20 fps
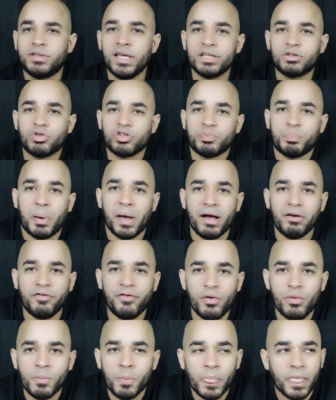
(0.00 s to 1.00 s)

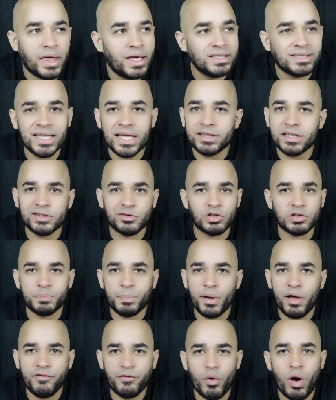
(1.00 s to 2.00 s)
Disrespectful? He's not
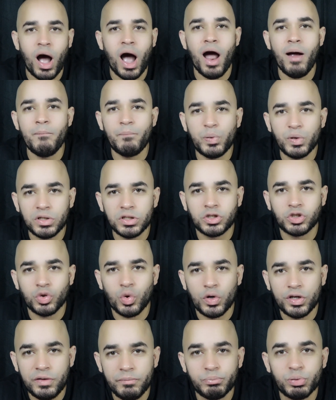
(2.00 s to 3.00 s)
disrespectful. I'm pretty
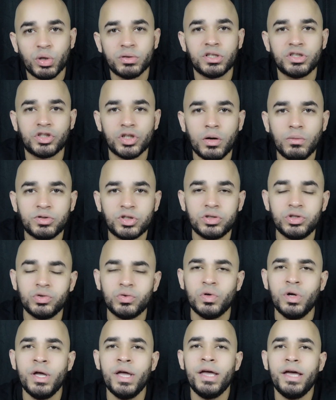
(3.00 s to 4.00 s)
sure he brought this up to
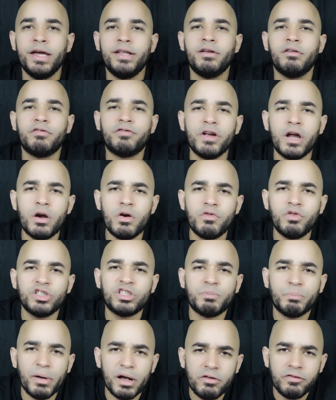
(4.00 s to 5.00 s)
you in a very
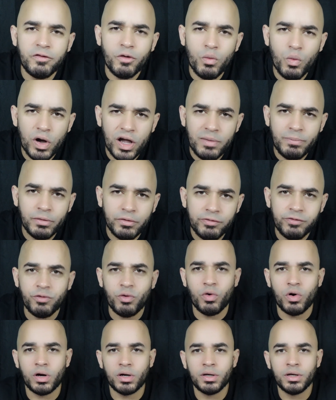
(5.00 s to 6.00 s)
respectful way
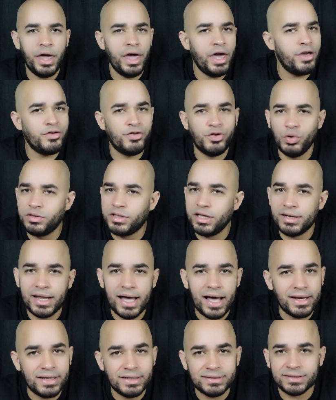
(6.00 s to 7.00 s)
before, and you did
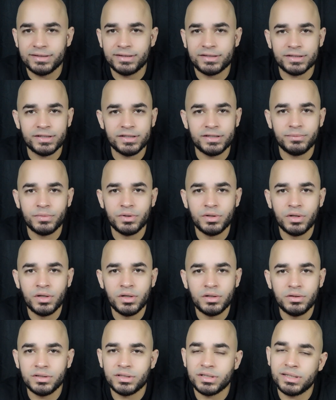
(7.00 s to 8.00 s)
not listen to him.
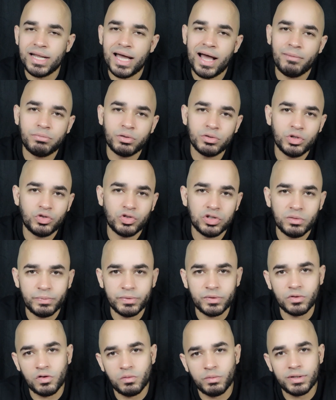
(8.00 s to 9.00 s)
You said, nah, bro, you
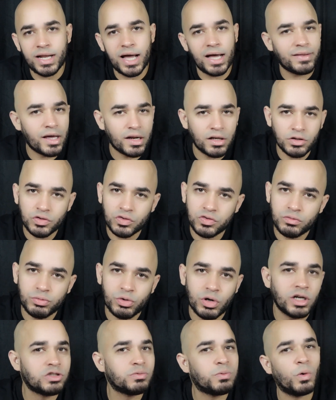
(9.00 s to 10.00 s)
tripping, homie. Nah, that ain't true,
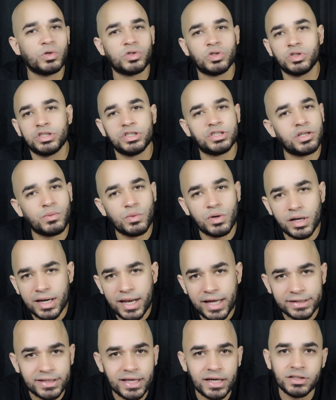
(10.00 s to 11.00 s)
bro. I spoke to her. She said, wasn't
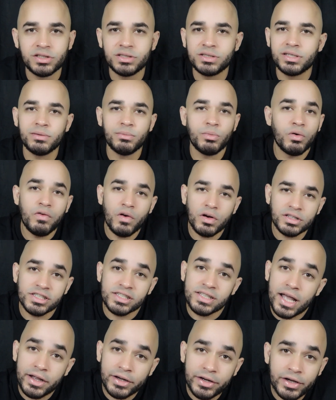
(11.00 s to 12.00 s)
like that. She said, motherfuckers
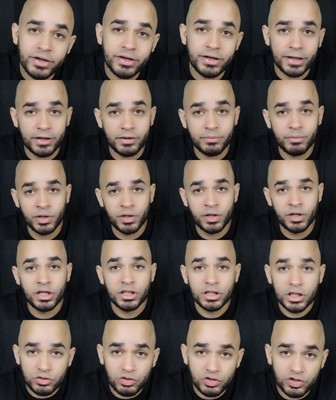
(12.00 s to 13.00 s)
lying on her name.
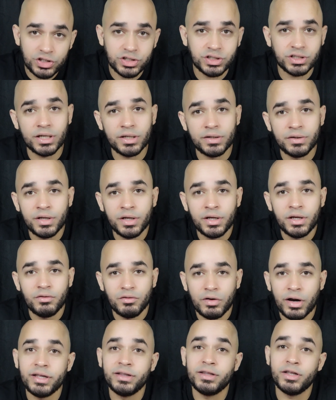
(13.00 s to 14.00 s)
That's what she said,
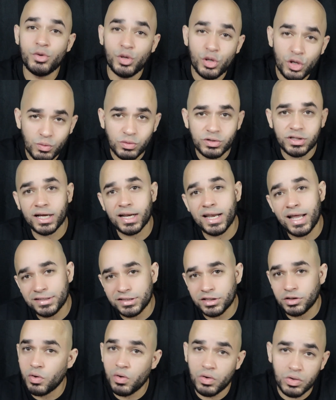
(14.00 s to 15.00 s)
right? And then you hit him with a
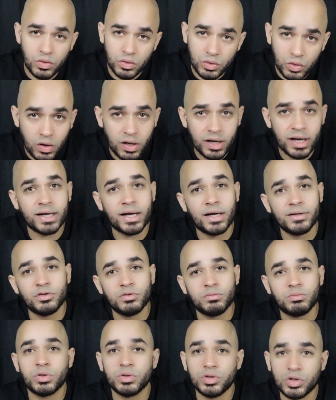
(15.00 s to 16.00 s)
classic, oh, you don't know her like I do,
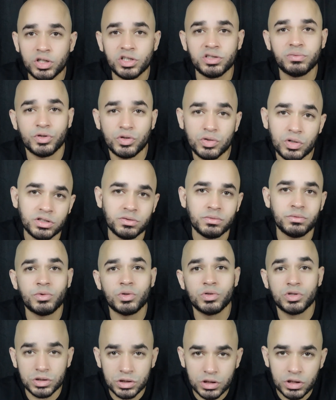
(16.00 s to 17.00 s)
bro. Trust me, trust me, bro.
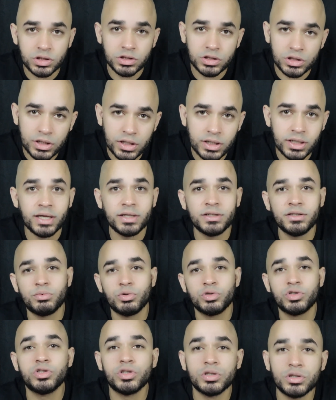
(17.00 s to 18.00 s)
She good. She good out here, bro.
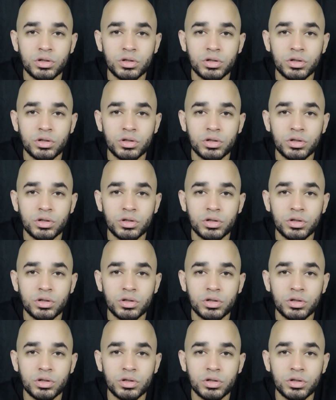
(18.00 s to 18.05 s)
She's a